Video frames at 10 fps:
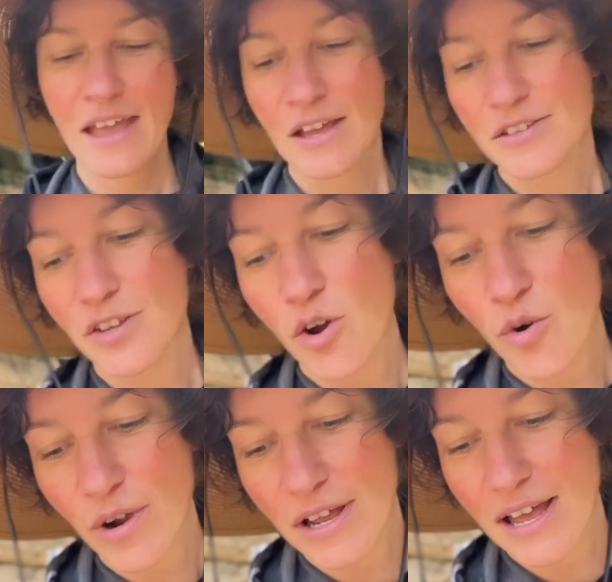
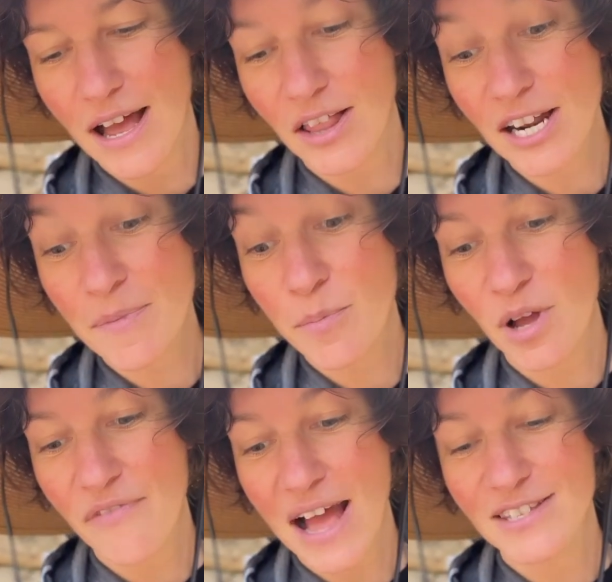So a lot of people
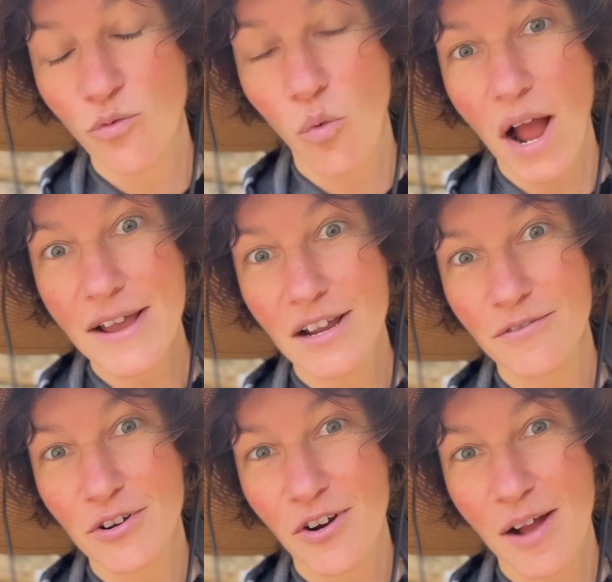have asked why cover
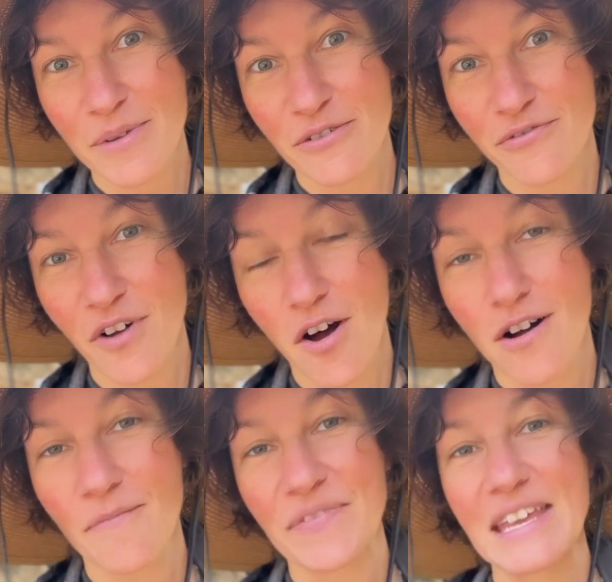crop in fall.